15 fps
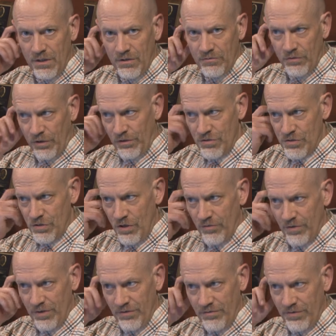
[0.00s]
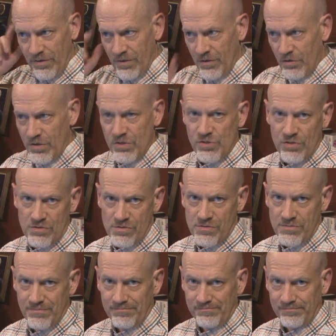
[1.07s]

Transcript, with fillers: for conservative Christians.